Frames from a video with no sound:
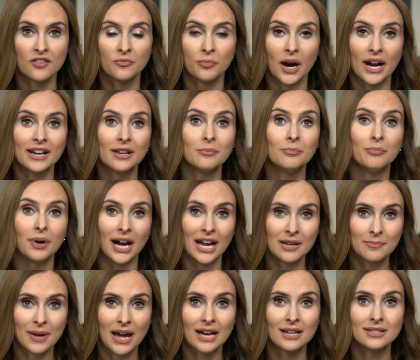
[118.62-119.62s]
Biden
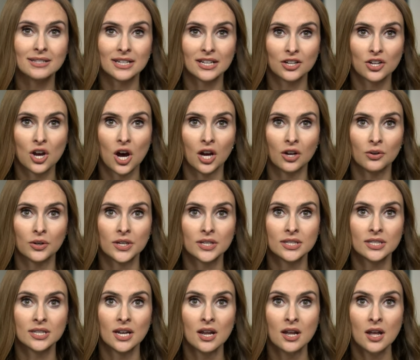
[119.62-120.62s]
bypassing
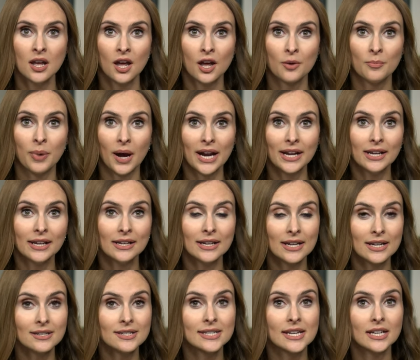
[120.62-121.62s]
Congress, Biden
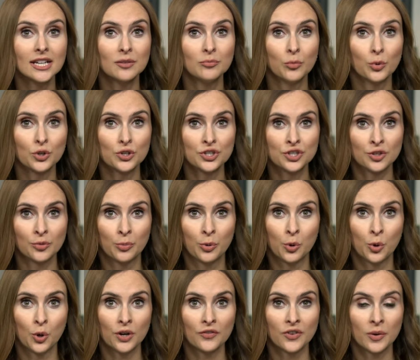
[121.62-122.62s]
is getting more
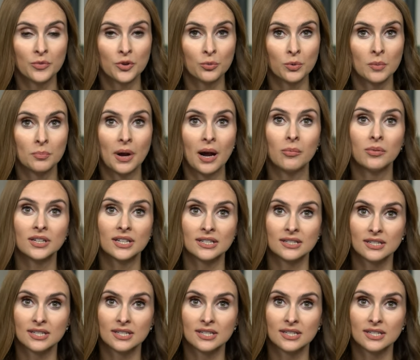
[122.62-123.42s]
support from the Republican